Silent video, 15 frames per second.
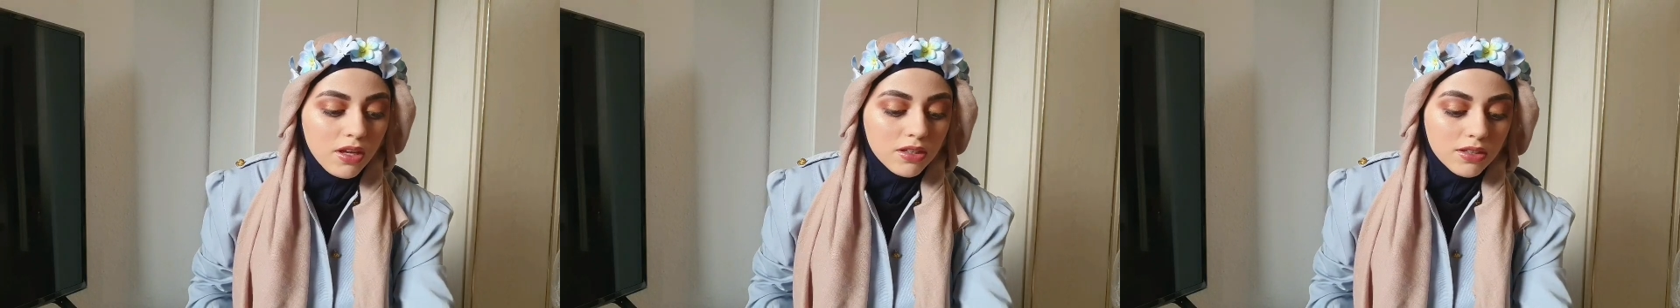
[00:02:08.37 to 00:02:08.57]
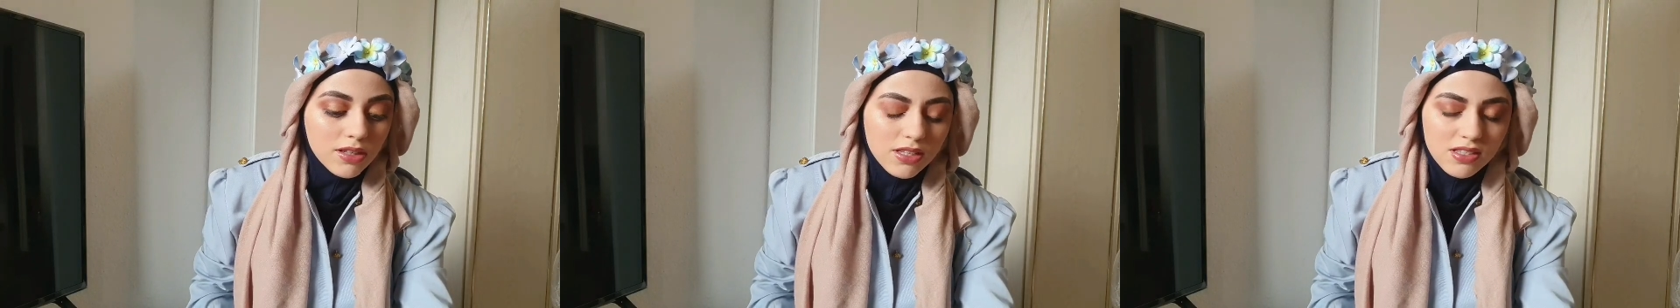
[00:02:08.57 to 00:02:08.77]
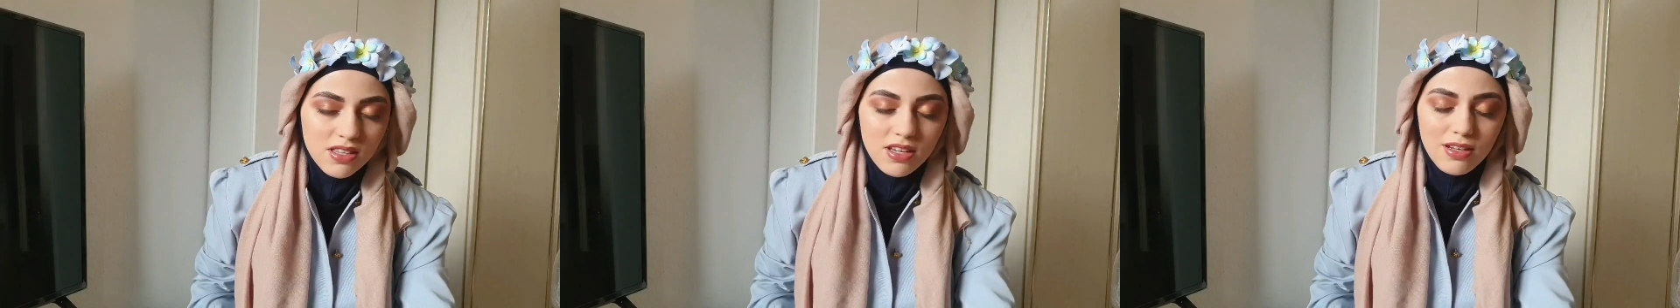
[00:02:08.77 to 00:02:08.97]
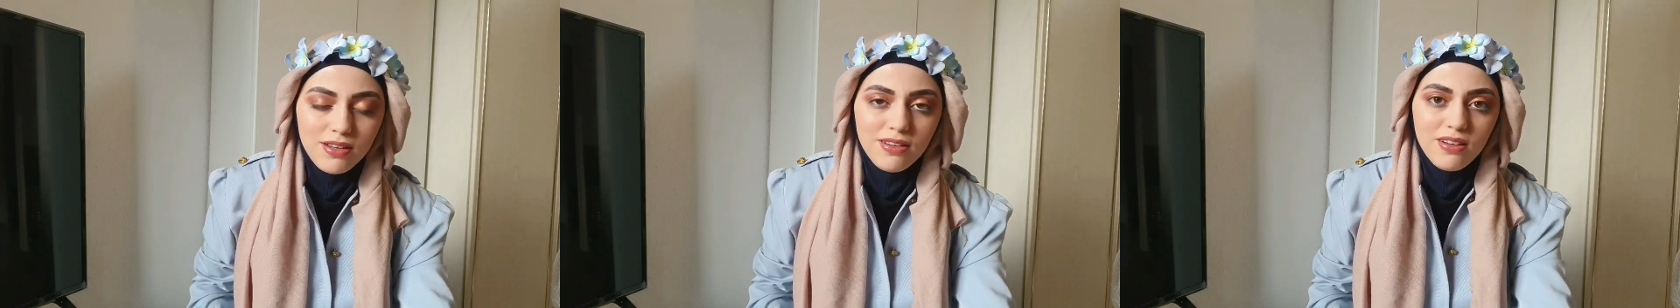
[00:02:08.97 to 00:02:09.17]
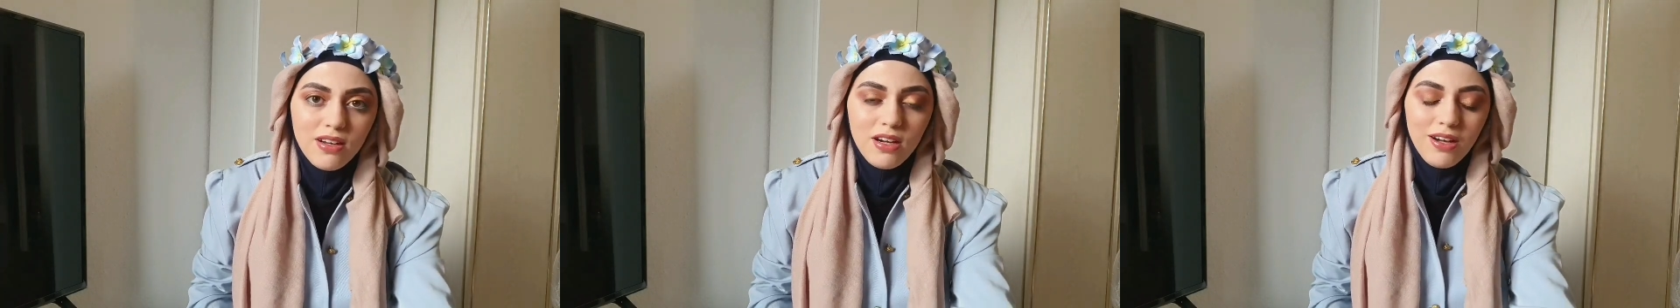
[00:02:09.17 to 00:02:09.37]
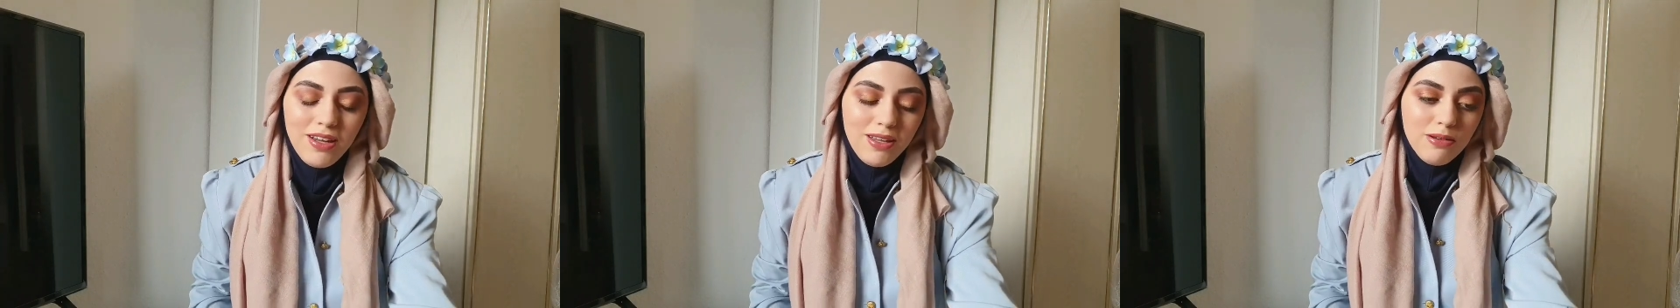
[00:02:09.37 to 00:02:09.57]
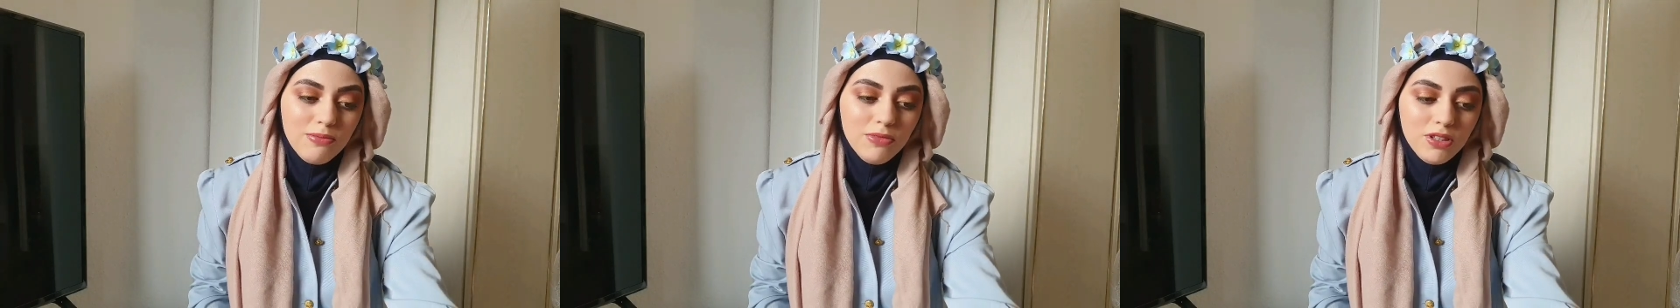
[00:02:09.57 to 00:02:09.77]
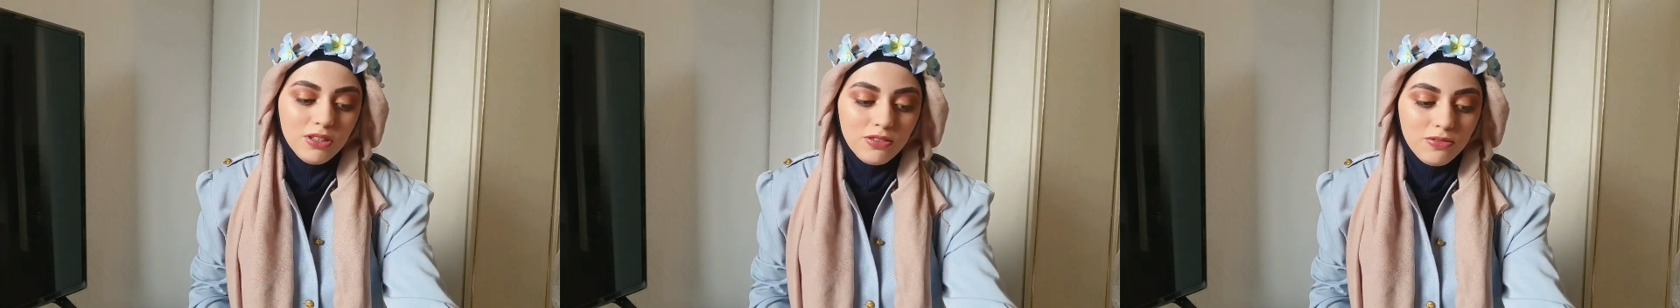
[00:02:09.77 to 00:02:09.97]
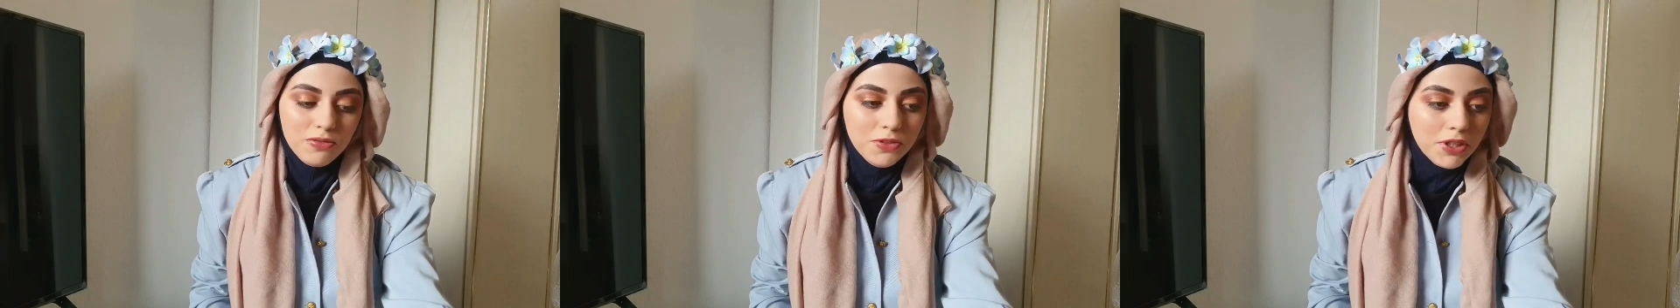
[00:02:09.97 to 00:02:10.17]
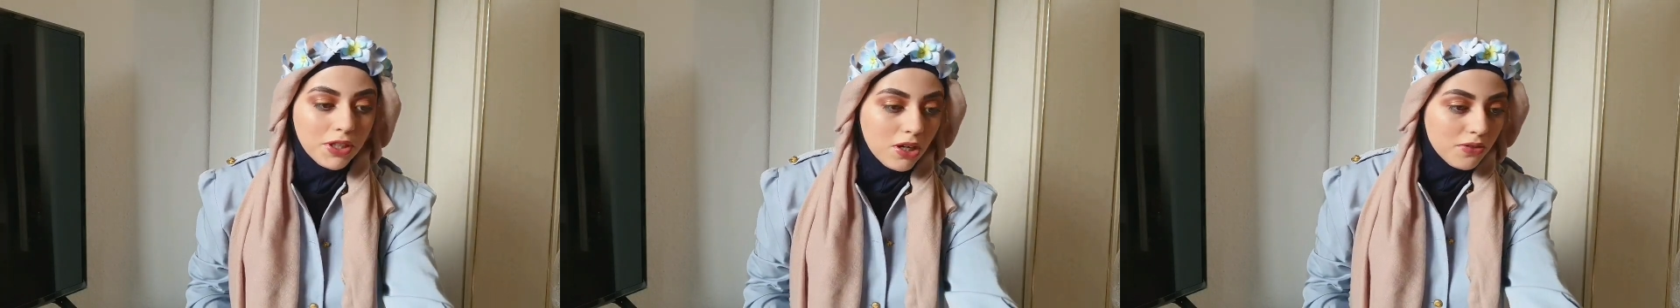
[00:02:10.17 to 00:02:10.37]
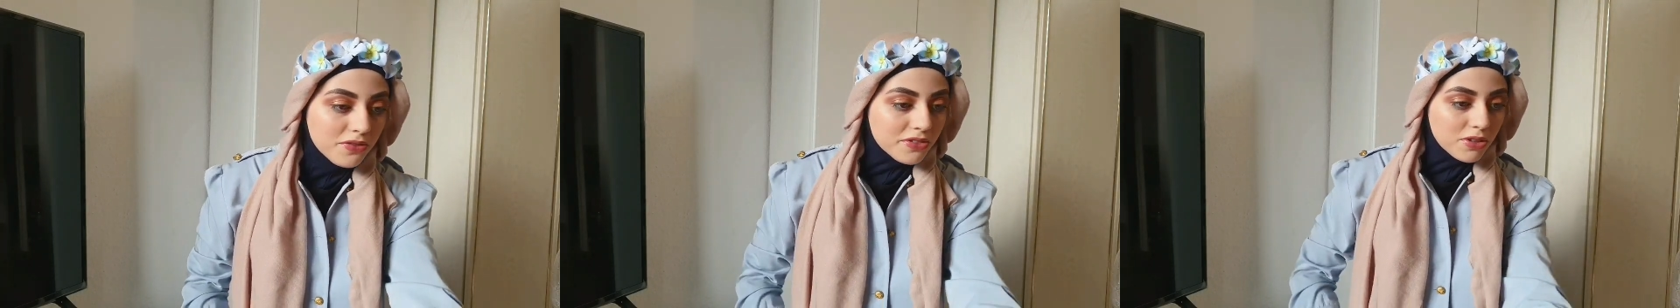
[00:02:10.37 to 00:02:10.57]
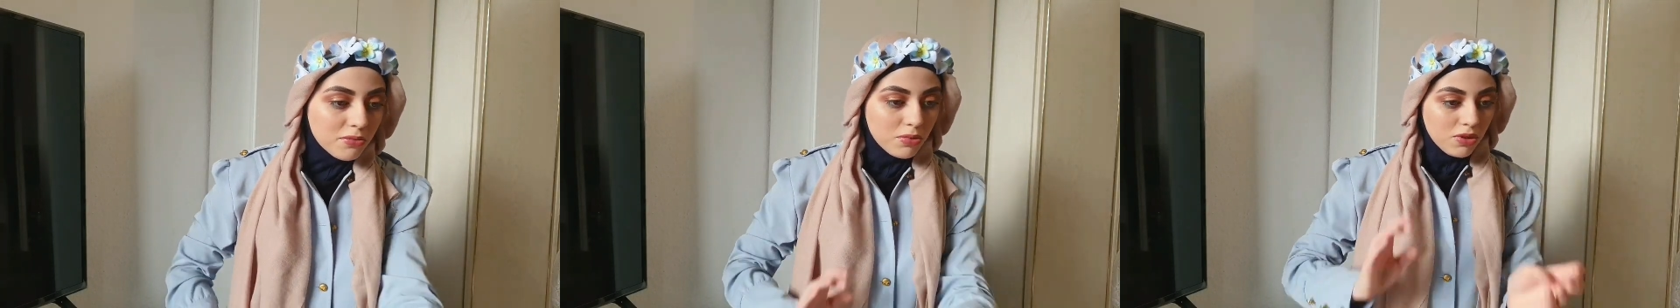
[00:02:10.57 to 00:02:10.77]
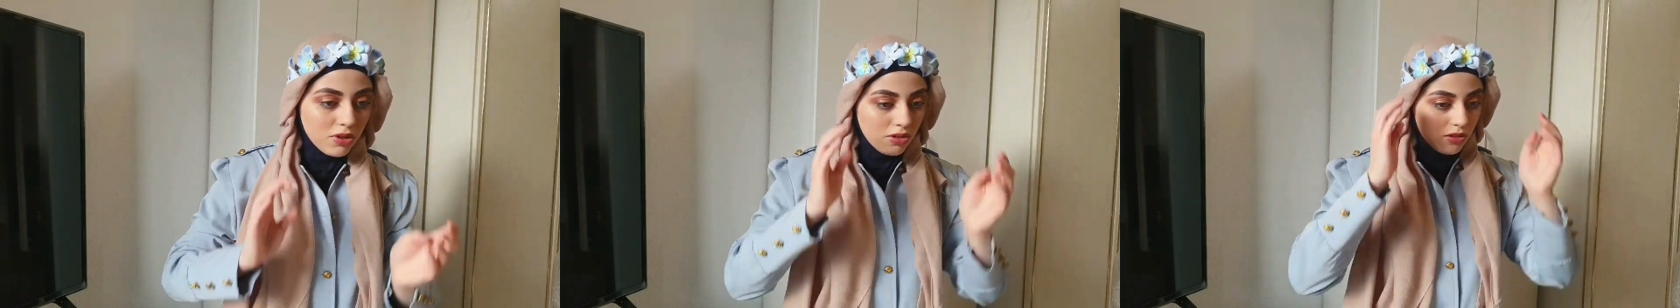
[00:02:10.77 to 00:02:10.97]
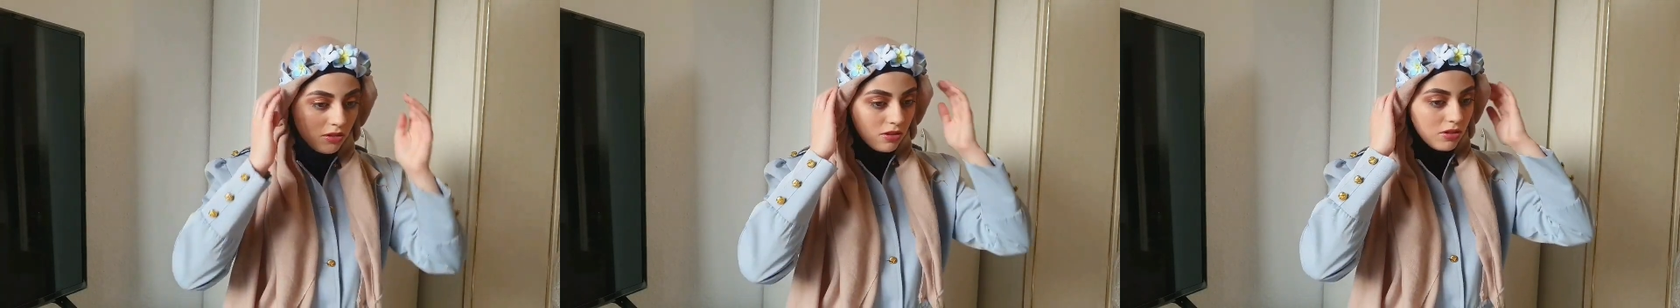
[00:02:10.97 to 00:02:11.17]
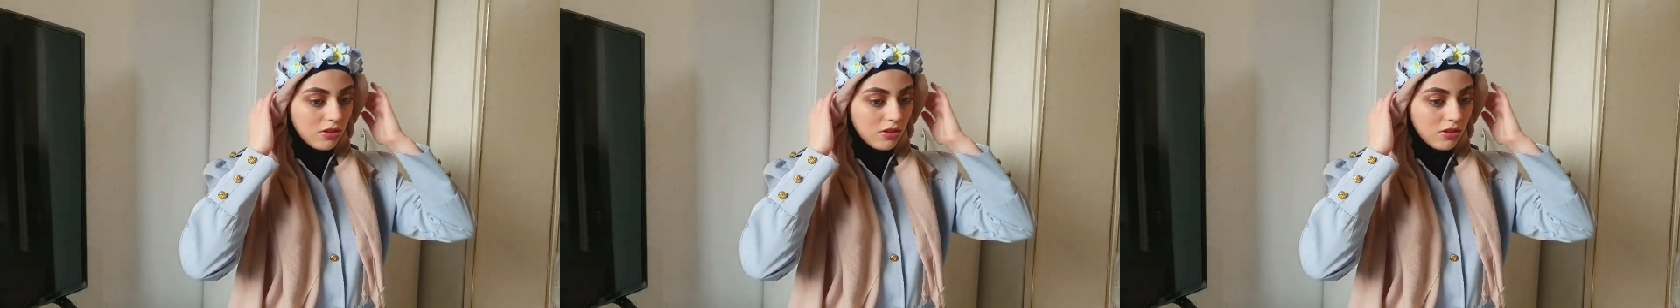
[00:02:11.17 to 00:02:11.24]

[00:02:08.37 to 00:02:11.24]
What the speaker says: because then I am not really comfortable.